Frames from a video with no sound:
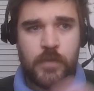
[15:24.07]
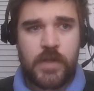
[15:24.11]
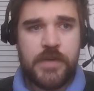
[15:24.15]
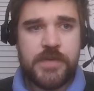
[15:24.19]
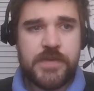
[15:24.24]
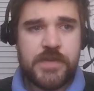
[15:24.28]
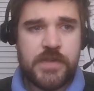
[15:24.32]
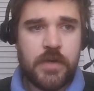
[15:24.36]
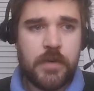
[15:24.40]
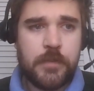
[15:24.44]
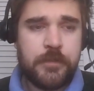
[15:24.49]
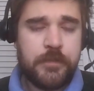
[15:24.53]

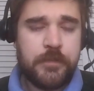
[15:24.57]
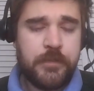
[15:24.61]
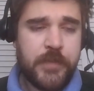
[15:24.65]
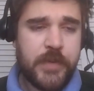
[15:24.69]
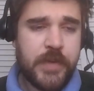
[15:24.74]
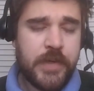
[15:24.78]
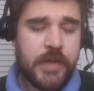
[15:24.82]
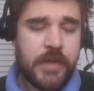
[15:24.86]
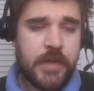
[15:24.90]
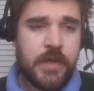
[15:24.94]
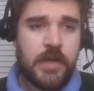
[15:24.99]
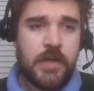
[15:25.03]
So,
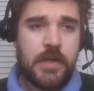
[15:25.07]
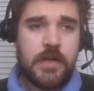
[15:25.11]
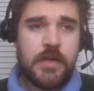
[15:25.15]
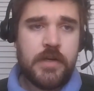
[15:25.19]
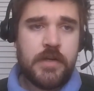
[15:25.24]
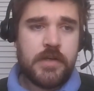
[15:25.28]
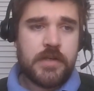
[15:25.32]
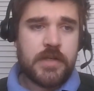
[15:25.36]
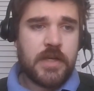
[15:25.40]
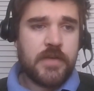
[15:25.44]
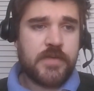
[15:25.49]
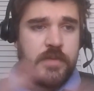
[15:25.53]

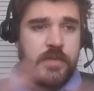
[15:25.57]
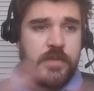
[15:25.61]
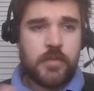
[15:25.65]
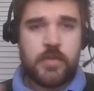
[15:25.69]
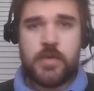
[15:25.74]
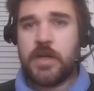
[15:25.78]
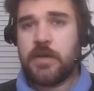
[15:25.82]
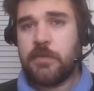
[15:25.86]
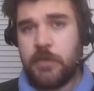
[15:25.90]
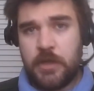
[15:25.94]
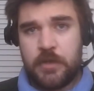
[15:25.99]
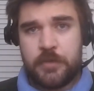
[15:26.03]
to give some
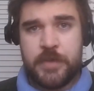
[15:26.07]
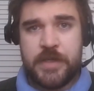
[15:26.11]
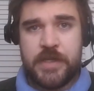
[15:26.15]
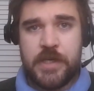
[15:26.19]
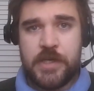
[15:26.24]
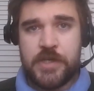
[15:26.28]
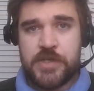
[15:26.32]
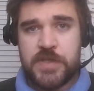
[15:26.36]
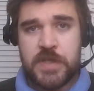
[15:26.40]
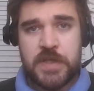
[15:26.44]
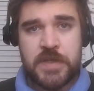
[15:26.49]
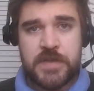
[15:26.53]
quick
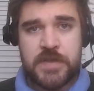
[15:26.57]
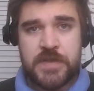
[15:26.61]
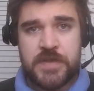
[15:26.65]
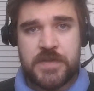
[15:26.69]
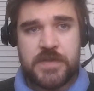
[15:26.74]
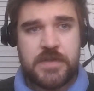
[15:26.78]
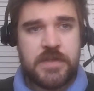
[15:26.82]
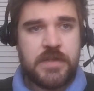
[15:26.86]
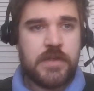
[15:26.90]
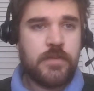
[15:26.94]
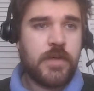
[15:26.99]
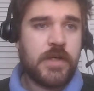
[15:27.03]
recommendations,
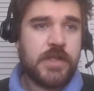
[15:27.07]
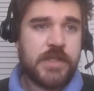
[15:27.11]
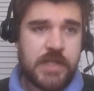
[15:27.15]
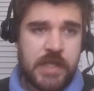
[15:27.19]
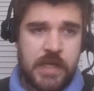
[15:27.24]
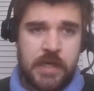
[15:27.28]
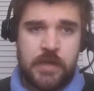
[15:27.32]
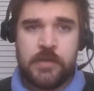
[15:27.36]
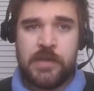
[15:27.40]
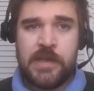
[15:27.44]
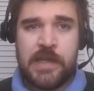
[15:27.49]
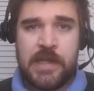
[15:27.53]
did want
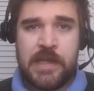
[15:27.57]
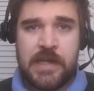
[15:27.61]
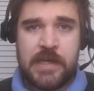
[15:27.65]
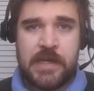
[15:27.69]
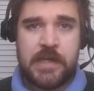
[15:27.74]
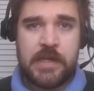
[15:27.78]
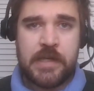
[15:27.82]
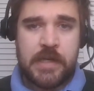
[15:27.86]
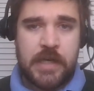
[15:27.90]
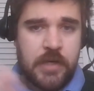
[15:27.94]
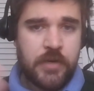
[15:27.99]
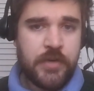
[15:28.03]
to
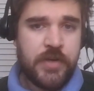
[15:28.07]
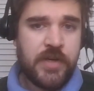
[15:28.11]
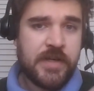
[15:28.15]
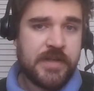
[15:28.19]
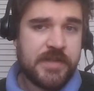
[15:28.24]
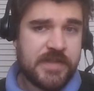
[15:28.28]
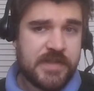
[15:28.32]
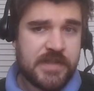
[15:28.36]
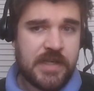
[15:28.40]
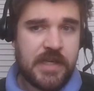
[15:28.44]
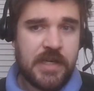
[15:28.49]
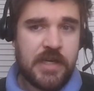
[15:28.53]
outline how you
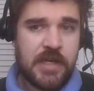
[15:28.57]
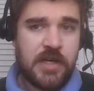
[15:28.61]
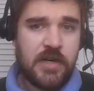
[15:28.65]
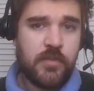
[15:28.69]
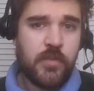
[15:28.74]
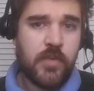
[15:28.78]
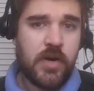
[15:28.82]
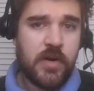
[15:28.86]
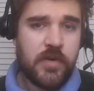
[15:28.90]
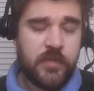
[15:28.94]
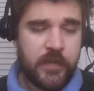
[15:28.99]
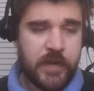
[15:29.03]
can scale
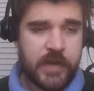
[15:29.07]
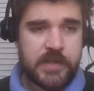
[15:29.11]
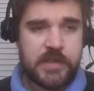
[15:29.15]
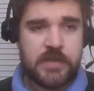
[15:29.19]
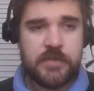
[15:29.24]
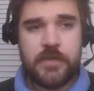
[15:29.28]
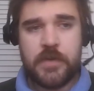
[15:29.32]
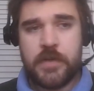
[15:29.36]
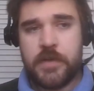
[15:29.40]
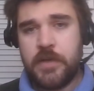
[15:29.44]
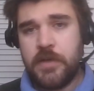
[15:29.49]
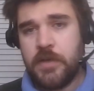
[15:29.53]
more
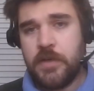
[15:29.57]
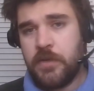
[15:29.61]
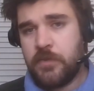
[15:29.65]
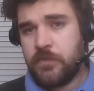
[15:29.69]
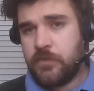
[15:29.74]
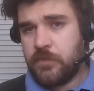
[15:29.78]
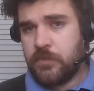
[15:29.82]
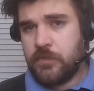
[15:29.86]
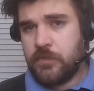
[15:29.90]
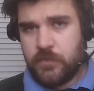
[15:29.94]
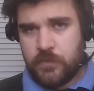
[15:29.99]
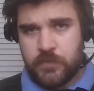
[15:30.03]
effectively,
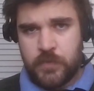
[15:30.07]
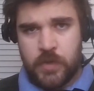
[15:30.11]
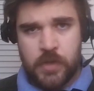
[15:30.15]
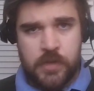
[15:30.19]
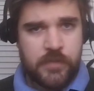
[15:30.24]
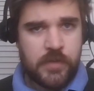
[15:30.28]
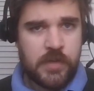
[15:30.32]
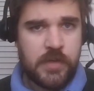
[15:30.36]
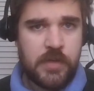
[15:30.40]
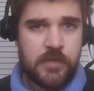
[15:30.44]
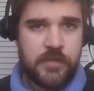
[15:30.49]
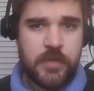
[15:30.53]

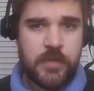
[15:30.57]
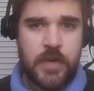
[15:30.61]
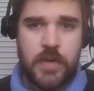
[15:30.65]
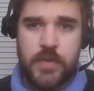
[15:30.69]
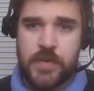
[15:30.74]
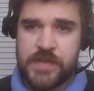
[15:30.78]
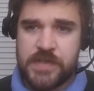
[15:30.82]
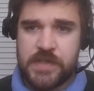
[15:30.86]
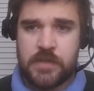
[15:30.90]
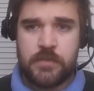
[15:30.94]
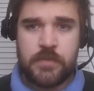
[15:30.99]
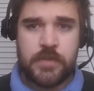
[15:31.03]
overall
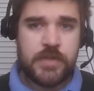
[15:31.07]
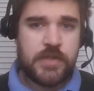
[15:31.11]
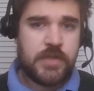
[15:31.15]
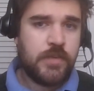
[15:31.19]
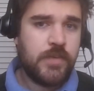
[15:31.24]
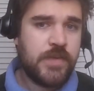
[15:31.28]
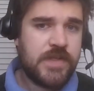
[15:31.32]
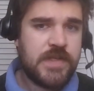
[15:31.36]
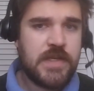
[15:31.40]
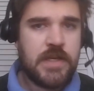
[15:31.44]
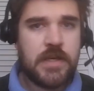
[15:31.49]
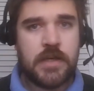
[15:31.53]
focus on
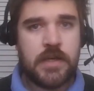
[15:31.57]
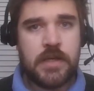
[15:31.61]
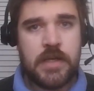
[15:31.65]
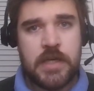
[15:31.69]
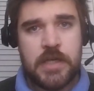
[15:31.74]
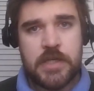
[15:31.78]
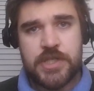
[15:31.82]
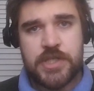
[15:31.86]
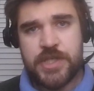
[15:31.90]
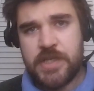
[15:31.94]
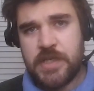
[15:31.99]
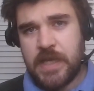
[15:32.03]
reducing
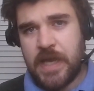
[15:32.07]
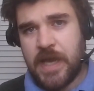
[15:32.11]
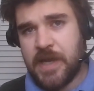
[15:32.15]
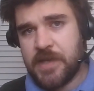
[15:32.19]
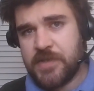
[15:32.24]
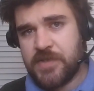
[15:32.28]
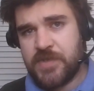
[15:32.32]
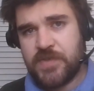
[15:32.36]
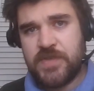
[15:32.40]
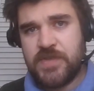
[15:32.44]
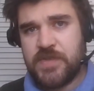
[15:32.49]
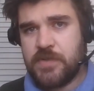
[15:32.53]
each
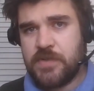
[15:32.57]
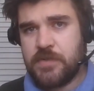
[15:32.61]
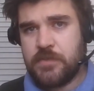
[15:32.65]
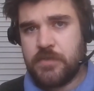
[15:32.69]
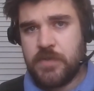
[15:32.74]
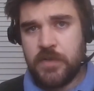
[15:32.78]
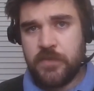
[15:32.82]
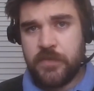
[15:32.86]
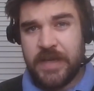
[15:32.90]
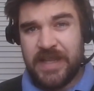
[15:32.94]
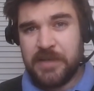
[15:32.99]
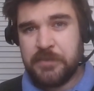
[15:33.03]
task's
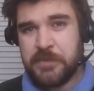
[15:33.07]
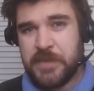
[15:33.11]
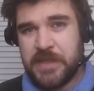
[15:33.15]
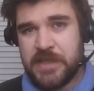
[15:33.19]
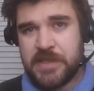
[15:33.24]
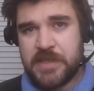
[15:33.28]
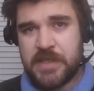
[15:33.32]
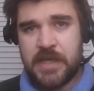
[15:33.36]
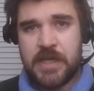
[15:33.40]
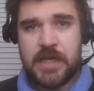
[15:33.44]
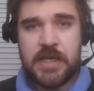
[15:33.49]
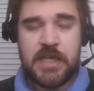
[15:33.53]

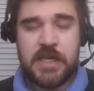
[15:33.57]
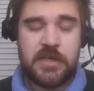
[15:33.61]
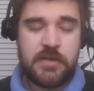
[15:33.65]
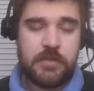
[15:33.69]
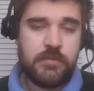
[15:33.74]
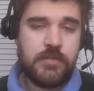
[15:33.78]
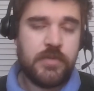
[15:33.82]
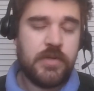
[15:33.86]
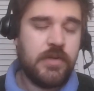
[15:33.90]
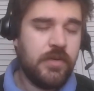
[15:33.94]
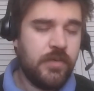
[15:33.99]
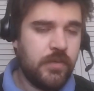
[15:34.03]
development
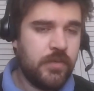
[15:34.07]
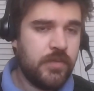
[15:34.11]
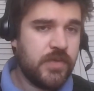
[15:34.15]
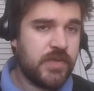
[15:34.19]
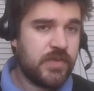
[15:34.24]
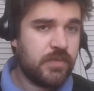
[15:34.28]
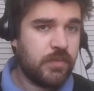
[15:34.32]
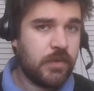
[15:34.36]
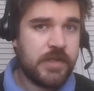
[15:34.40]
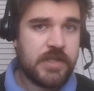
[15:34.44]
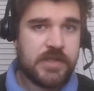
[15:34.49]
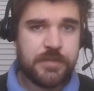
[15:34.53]
time,
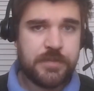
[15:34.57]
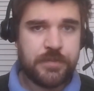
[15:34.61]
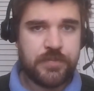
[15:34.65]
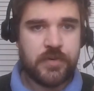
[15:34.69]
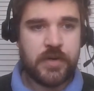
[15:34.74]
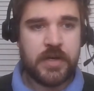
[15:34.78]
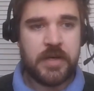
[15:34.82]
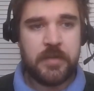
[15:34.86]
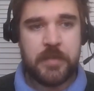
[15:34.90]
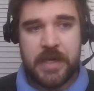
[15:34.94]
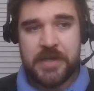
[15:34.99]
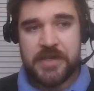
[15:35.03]
use what is
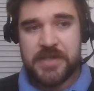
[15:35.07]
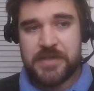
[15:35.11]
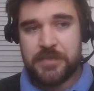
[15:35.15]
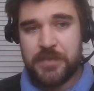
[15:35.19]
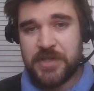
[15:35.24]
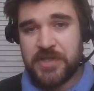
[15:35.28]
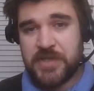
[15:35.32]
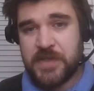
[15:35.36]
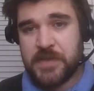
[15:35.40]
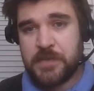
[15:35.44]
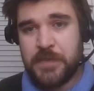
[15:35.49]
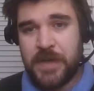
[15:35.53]
pre-made as
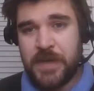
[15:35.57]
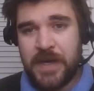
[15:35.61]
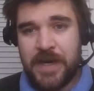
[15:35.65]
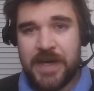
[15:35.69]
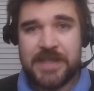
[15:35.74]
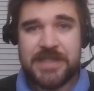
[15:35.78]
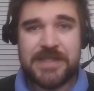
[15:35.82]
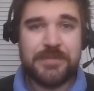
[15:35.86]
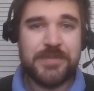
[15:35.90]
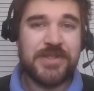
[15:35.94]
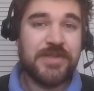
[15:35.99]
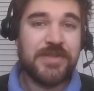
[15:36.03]
much as
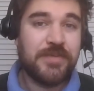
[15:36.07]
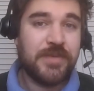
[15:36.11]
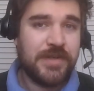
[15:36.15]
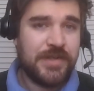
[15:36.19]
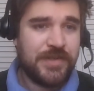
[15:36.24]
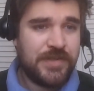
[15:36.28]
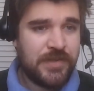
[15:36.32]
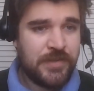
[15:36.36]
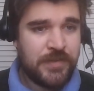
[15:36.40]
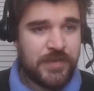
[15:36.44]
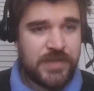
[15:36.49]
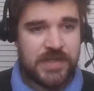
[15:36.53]
possible,
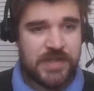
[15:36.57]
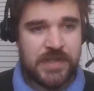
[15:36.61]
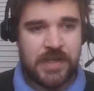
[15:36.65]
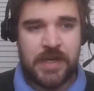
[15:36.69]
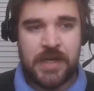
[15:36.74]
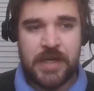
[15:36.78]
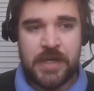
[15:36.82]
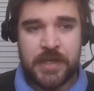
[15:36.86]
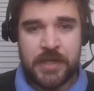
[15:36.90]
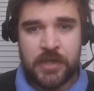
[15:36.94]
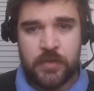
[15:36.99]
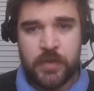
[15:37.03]
reduce
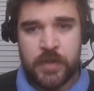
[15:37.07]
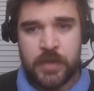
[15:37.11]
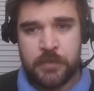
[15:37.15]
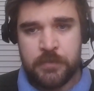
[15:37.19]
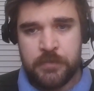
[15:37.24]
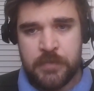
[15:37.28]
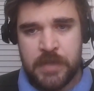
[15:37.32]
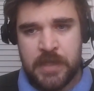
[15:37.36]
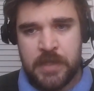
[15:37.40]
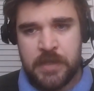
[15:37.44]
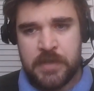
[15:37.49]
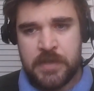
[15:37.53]
ongoing
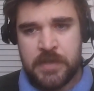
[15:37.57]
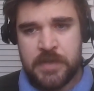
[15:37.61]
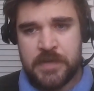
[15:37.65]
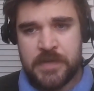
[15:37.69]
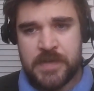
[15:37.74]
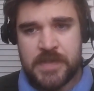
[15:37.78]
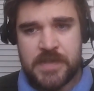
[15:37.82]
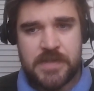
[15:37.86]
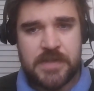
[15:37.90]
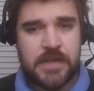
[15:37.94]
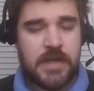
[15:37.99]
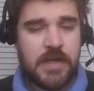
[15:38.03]

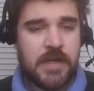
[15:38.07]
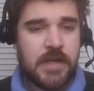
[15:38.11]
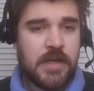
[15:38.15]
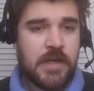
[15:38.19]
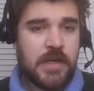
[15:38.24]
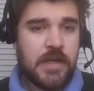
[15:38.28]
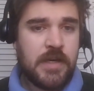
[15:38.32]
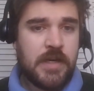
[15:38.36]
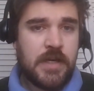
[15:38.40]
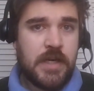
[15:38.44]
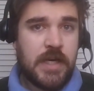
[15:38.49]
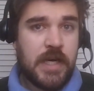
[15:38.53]
maintenance,
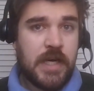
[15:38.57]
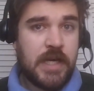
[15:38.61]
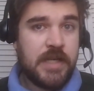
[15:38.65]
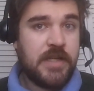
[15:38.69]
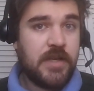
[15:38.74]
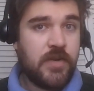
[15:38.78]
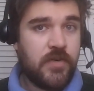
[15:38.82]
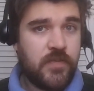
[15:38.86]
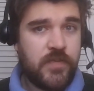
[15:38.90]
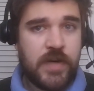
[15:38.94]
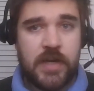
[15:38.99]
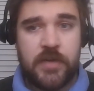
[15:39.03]

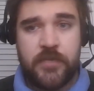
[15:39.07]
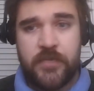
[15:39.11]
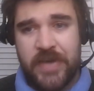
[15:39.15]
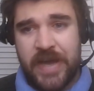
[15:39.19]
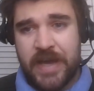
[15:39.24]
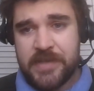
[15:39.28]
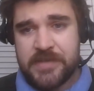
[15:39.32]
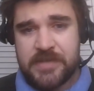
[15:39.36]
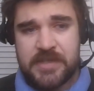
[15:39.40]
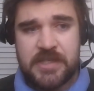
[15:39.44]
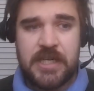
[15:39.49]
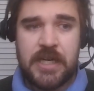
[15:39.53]
identify
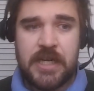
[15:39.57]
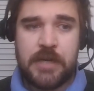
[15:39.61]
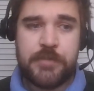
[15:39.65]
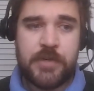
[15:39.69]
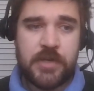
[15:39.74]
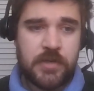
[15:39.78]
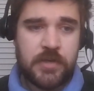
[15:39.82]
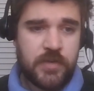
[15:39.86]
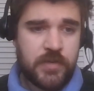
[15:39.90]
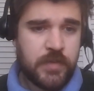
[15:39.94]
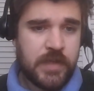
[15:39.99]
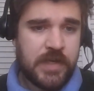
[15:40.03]
fast common
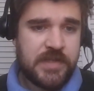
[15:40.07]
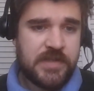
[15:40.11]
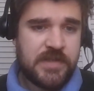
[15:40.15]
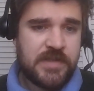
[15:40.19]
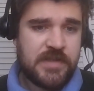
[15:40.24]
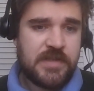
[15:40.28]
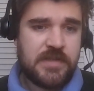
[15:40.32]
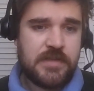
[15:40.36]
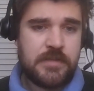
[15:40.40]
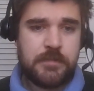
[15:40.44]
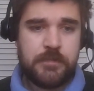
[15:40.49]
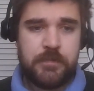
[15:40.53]

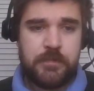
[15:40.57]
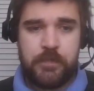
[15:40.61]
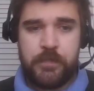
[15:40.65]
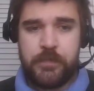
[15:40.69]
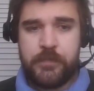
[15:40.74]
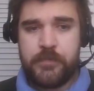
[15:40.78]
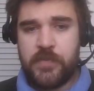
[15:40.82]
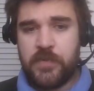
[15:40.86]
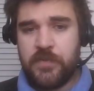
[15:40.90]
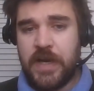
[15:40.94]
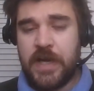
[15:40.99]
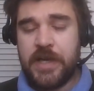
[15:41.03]
requests,
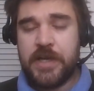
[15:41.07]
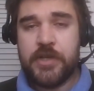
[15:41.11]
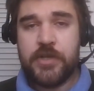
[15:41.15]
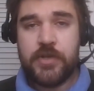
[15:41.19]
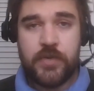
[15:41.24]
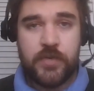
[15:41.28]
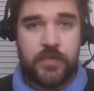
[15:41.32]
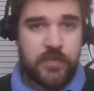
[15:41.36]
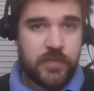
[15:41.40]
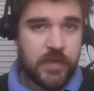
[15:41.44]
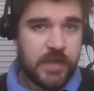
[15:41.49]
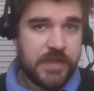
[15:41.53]
provide a
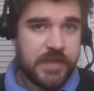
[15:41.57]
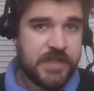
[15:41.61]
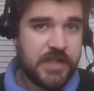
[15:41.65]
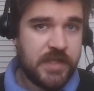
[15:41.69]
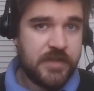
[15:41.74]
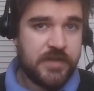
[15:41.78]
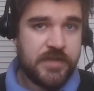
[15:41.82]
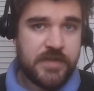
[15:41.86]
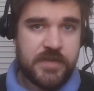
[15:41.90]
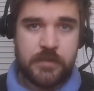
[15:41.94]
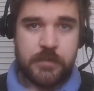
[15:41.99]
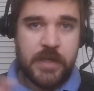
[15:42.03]
new front
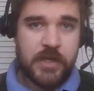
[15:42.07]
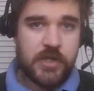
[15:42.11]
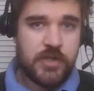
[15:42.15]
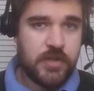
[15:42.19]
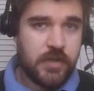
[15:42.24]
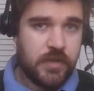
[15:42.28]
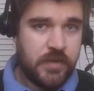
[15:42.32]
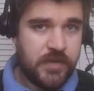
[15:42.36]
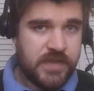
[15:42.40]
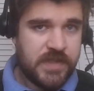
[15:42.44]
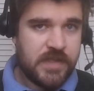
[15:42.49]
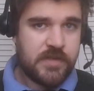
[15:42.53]
end to make
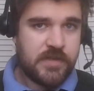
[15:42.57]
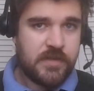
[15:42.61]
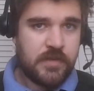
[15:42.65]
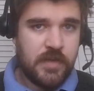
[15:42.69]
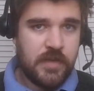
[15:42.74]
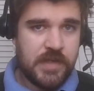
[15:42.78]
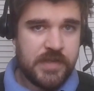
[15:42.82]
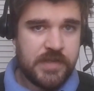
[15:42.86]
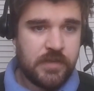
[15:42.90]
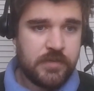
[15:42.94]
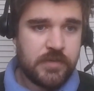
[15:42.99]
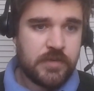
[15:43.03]
sure you
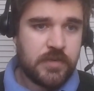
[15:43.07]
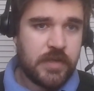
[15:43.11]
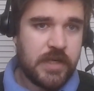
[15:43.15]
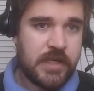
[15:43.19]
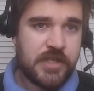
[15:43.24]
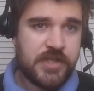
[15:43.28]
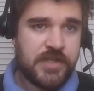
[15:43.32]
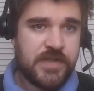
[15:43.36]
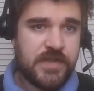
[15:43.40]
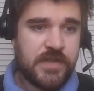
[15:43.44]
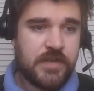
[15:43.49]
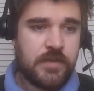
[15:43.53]
centralize all
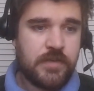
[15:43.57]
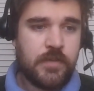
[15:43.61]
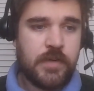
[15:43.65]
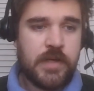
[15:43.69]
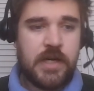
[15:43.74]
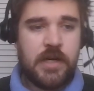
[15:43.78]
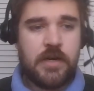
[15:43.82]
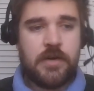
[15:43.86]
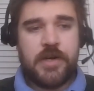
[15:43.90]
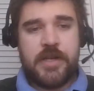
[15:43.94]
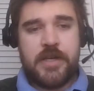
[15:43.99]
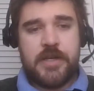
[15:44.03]
interactions in one
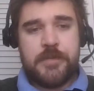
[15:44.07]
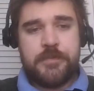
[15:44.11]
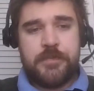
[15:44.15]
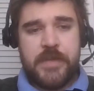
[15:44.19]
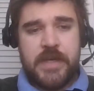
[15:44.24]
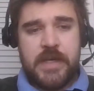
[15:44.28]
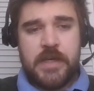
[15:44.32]
area,